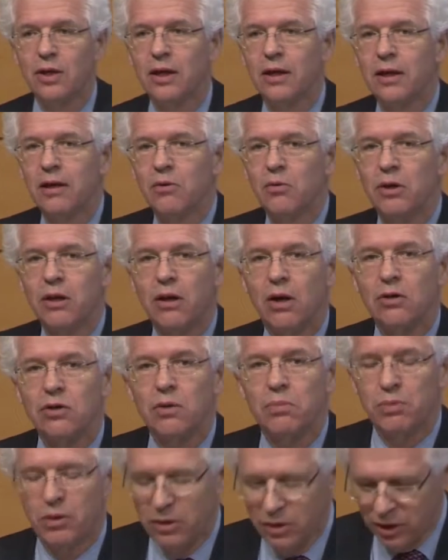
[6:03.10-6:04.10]
here with
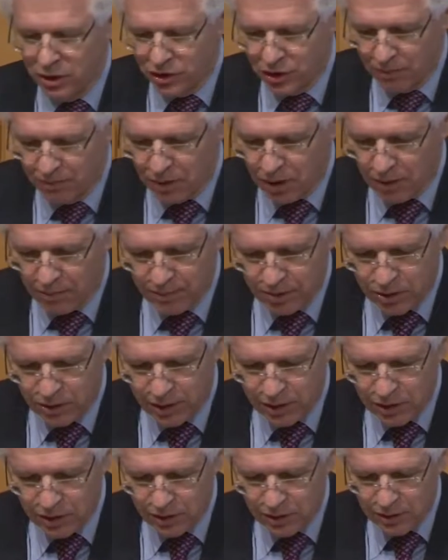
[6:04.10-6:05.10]
entrepreneurship
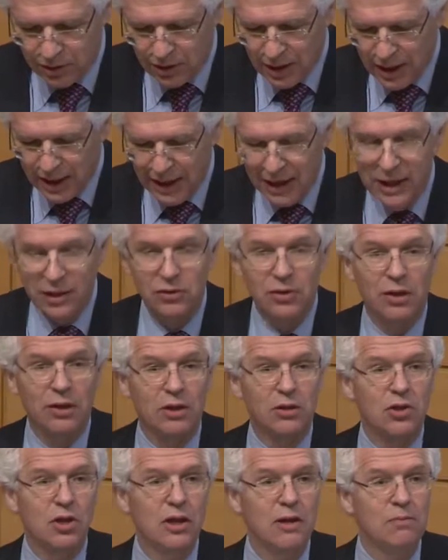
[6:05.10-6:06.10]
competitions is that
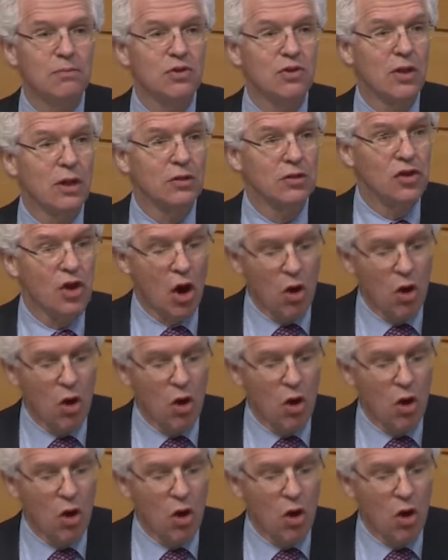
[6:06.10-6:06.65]
the teams that